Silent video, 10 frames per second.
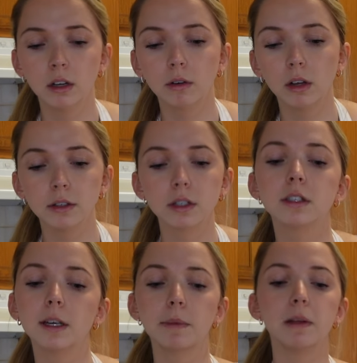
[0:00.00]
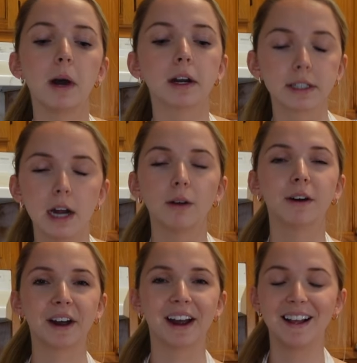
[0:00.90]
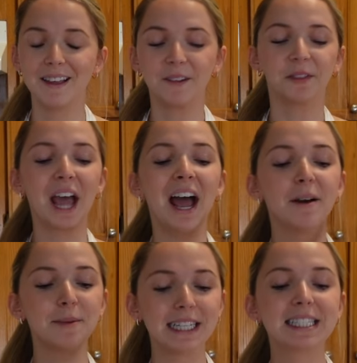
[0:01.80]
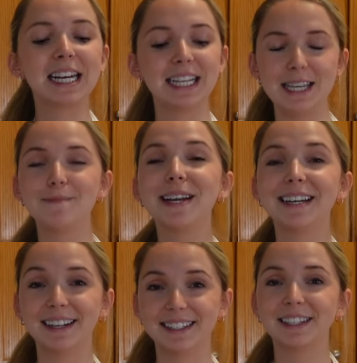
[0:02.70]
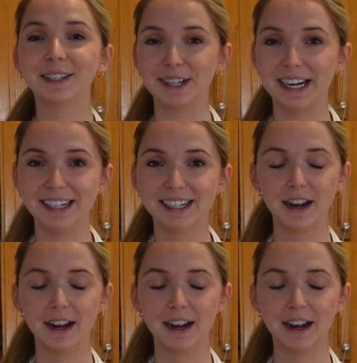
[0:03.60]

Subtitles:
Willow's asleep in the box now. Okay. I'm just gonna keep it nice and green.